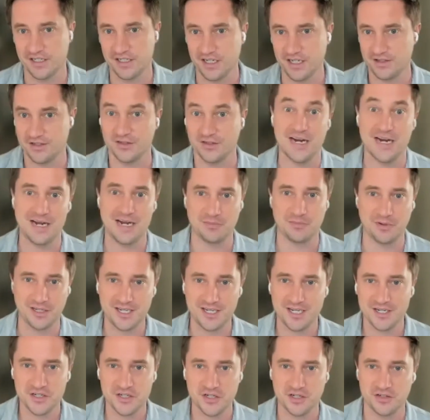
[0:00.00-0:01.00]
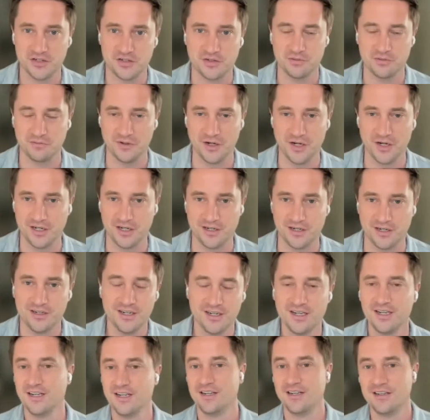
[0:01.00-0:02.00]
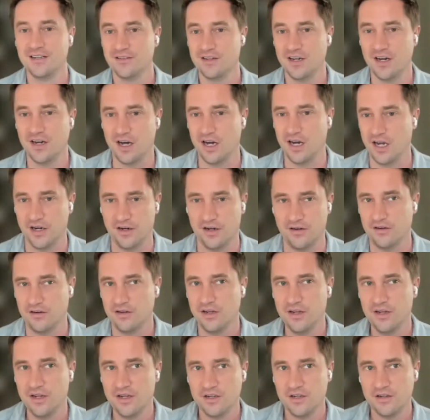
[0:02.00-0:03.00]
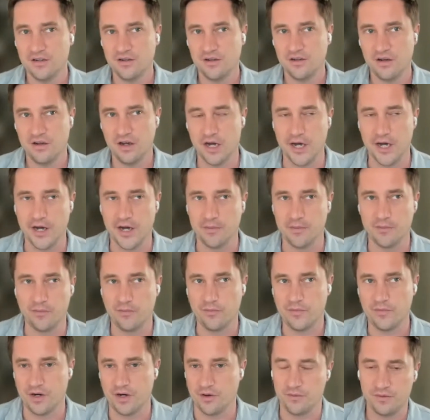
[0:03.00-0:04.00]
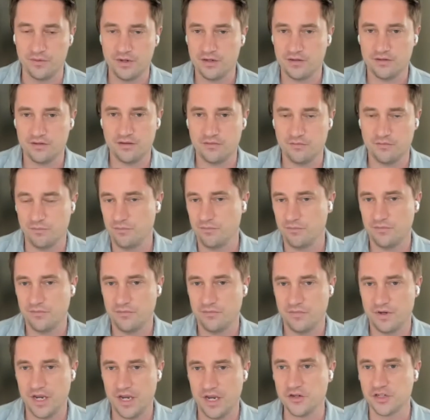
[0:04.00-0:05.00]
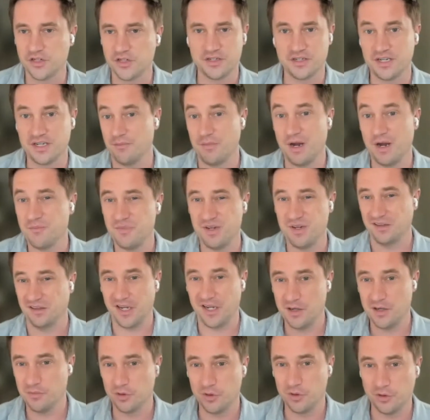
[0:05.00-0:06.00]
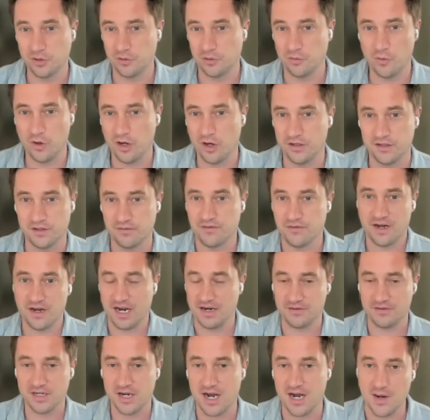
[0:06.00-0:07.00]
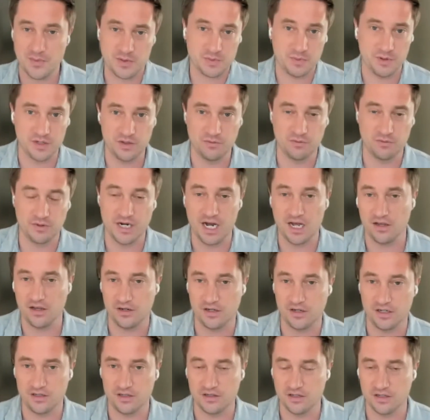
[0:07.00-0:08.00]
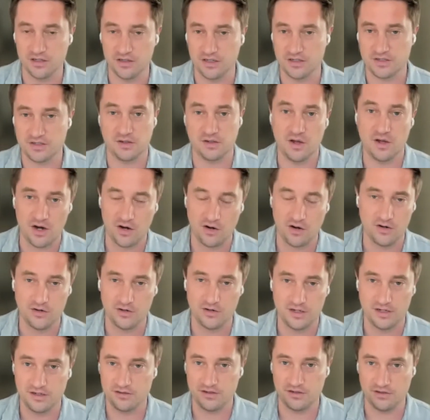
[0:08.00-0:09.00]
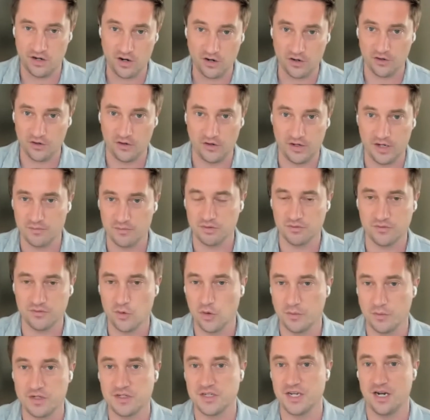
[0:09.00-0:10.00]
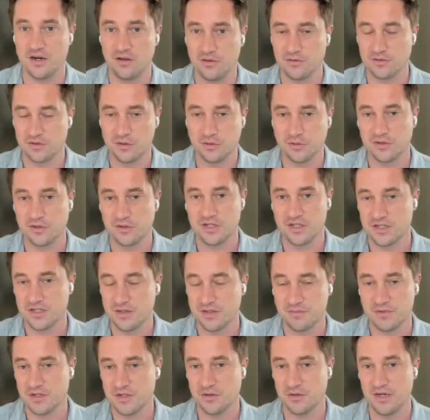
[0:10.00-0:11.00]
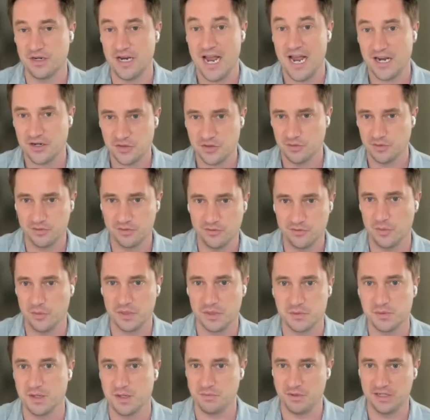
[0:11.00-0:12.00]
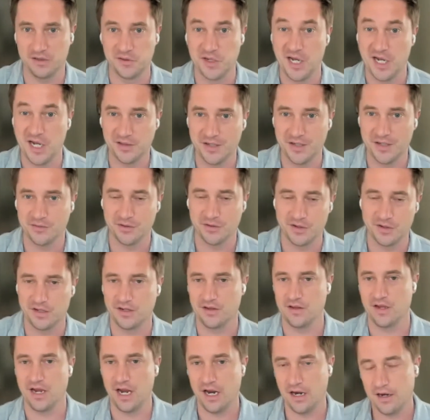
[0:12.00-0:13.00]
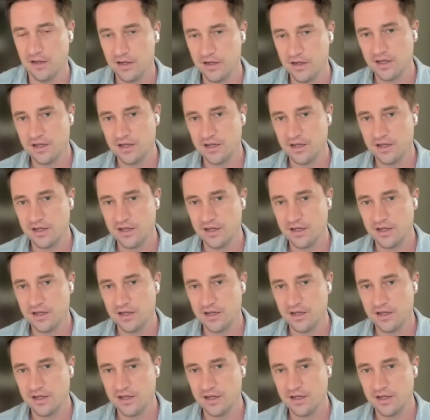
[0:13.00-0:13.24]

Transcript: to get their application to run on um, you know, it, engines that might be labeled one to five tops, but in reality, the, it's a lot harder you know, harder to get performance out of those older systems. So the actual performance might be a lot lower than that.